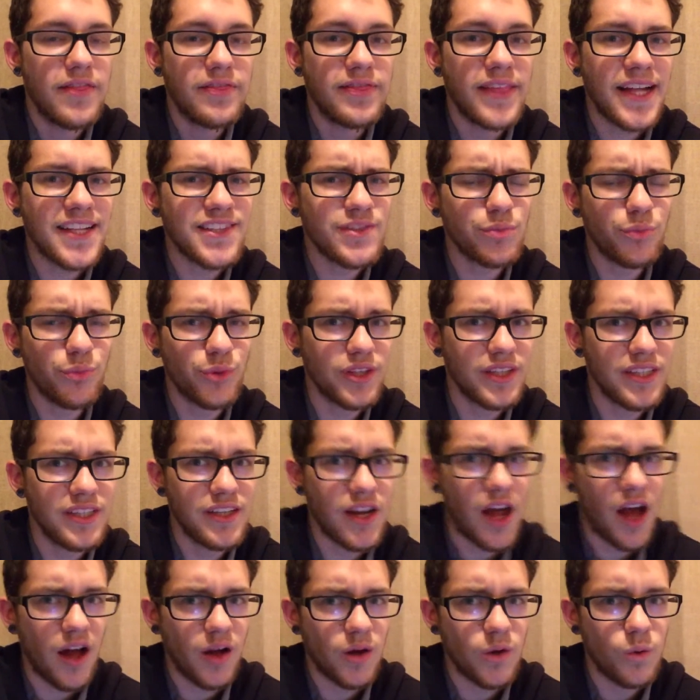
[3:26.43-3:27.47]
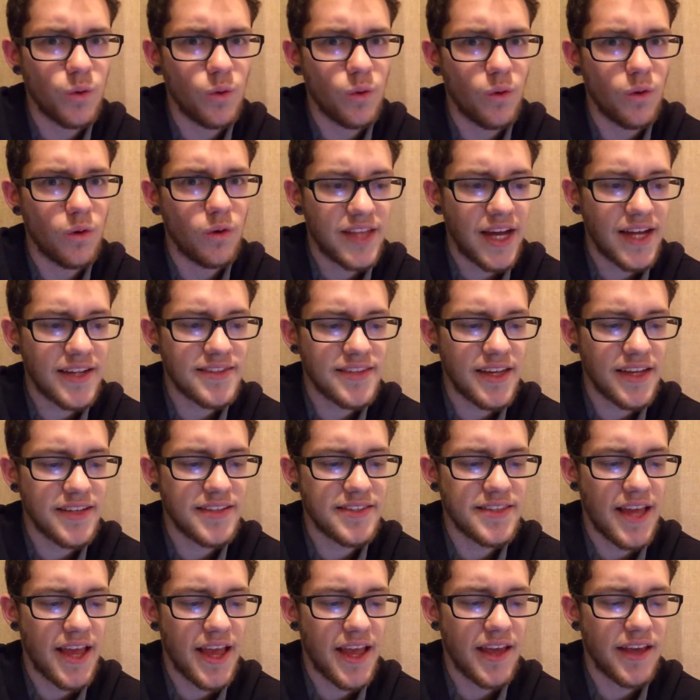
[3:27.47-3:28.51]
That's really not cool. That's like
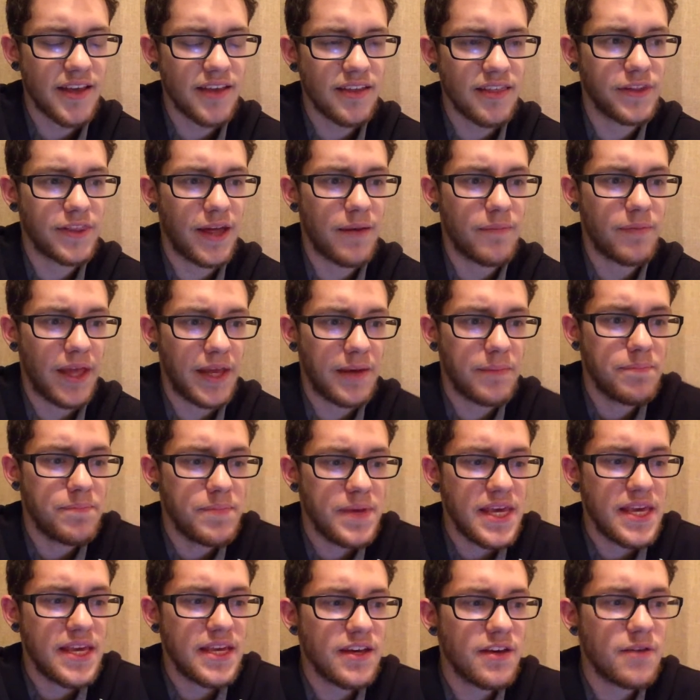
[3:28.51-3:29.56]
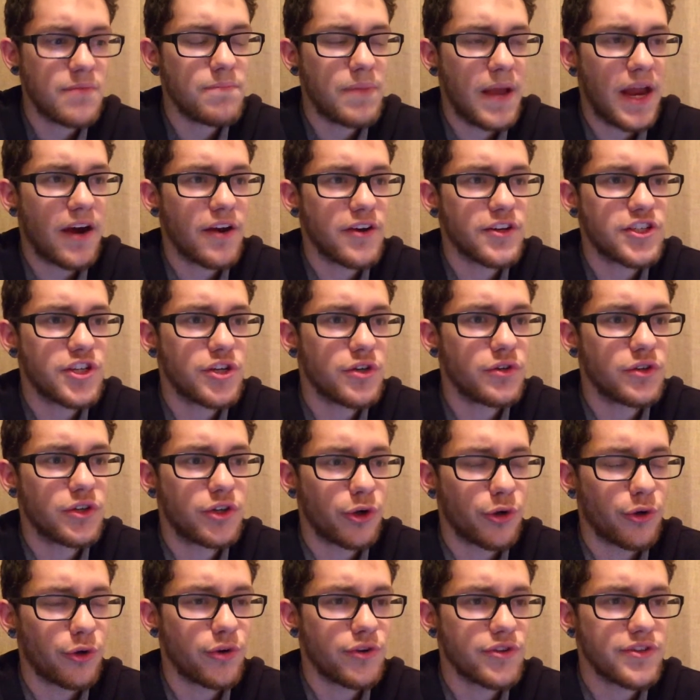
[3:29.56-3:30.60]
saying that, like, being compared to
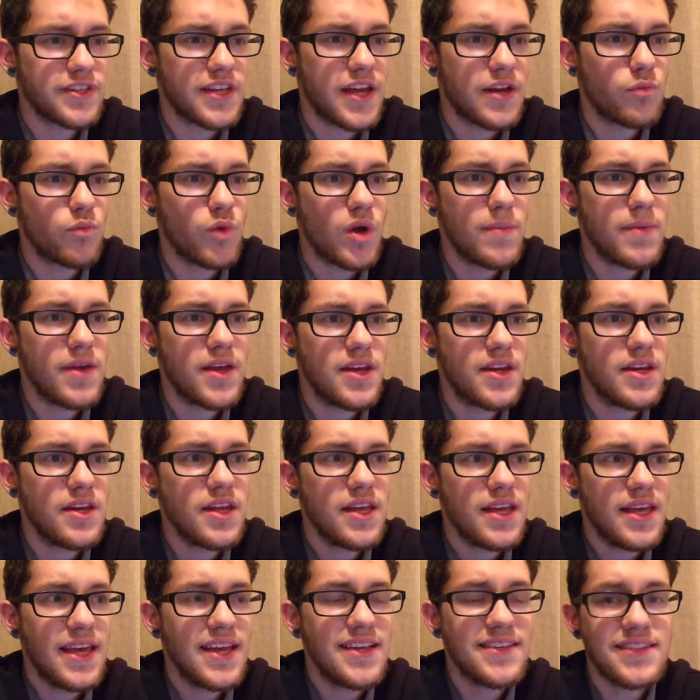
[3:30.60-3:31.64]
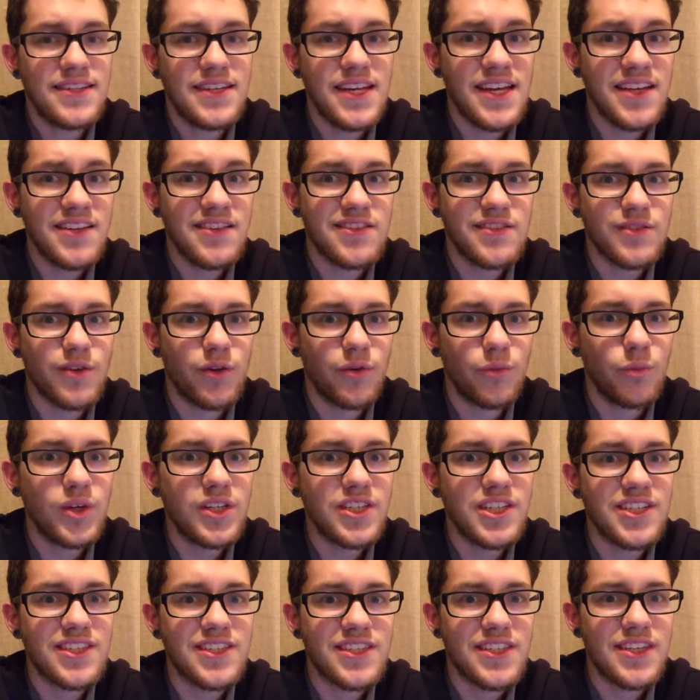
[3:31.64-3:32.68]
girls and women is an insult,
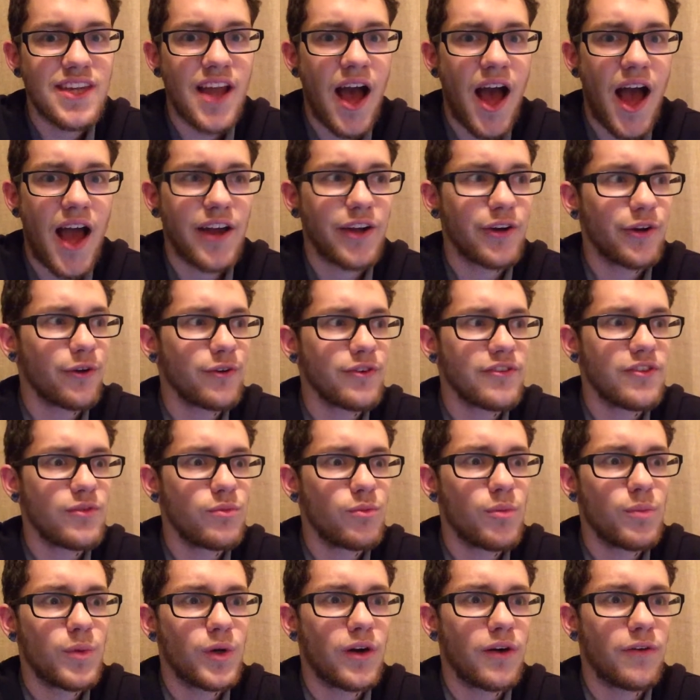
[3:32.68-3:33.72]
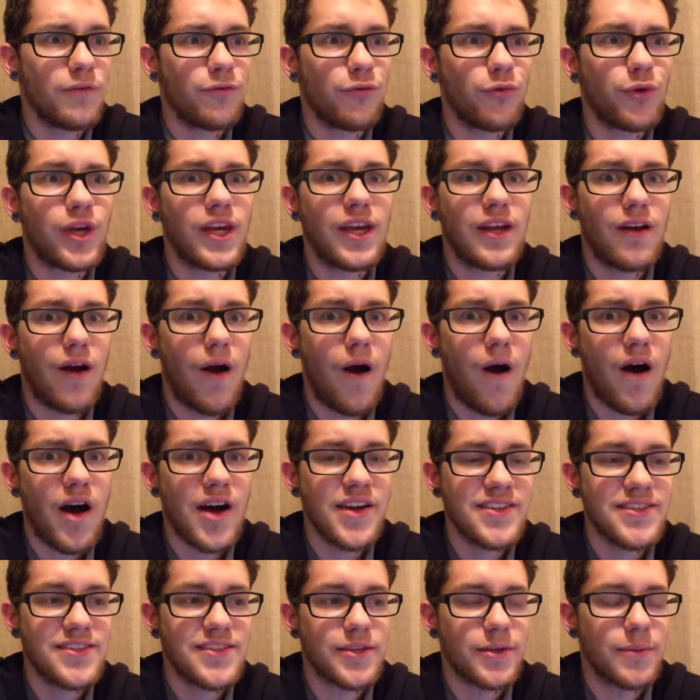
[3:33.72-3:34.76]
which it's not. Girls and women are freaking
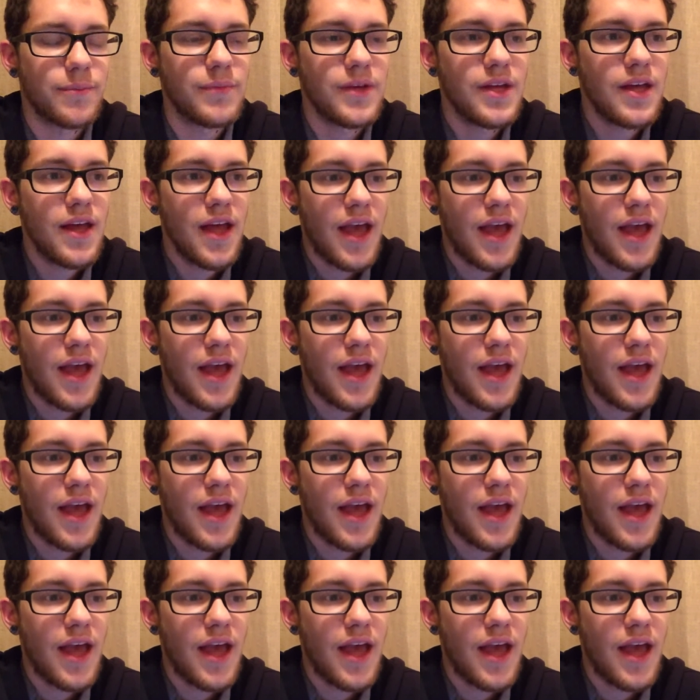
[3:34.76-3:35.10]
awesome.